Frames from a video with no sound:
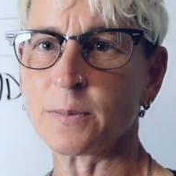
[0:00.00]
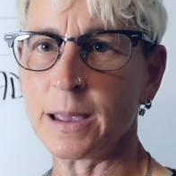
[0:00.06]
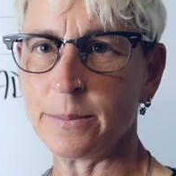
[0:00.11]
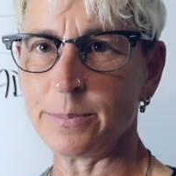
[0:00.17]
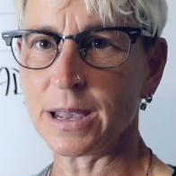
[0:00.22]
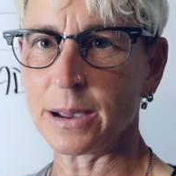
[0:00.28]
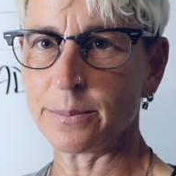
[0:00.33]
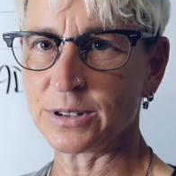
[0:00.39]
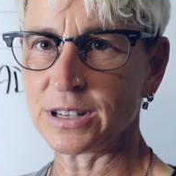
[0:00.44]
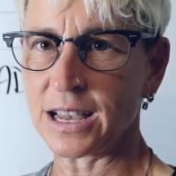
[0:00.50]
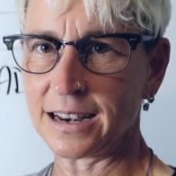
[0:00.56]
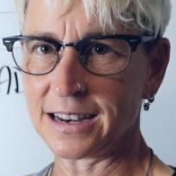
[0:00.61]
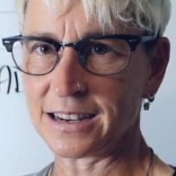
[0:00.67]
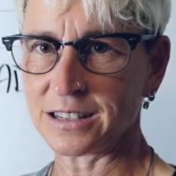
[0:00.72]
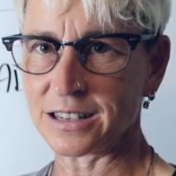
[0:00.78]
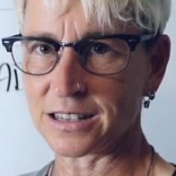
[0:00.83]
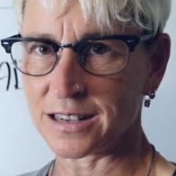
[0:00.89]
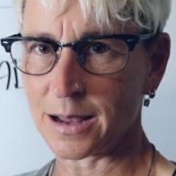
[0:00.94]
might be
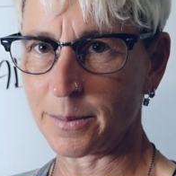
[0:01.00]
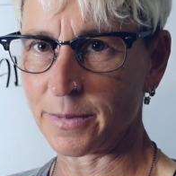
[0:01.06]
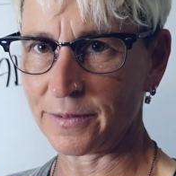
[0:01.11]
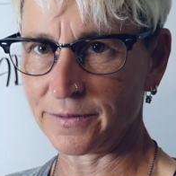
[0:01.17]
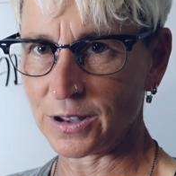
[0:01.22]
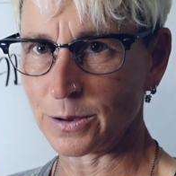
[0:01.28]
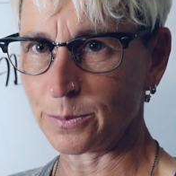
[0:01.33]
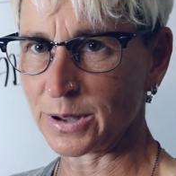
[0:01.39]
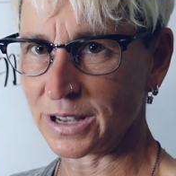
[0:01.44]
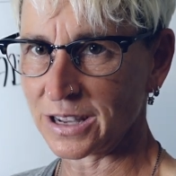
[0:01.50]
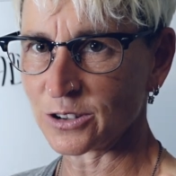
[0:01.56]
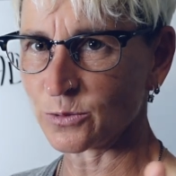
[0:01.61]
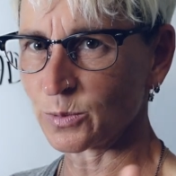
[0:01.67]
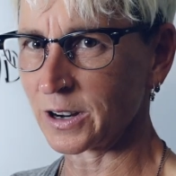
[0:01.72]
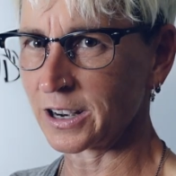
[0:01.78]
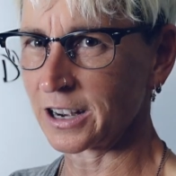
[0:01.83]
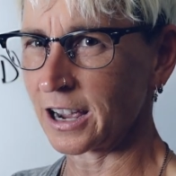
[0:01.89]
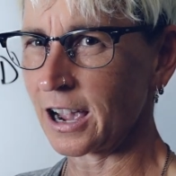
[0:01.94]
upsetting to some of you because
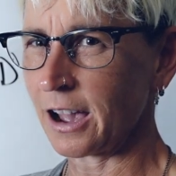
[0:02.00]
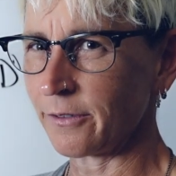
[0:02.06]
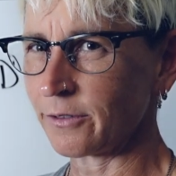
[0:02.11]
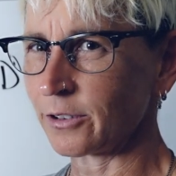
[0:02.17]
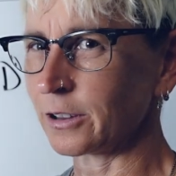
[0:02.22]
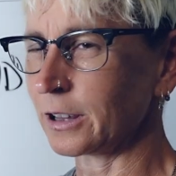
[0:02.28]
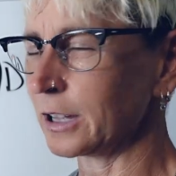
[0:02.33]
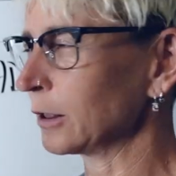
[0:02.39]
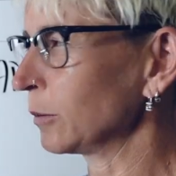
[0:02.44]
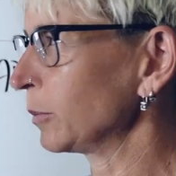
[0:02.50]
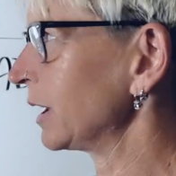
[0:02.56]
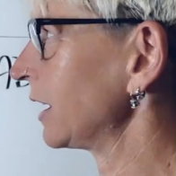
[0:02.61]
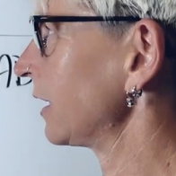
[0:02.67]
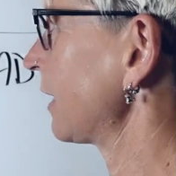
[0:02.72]
we're gonna cover a little bit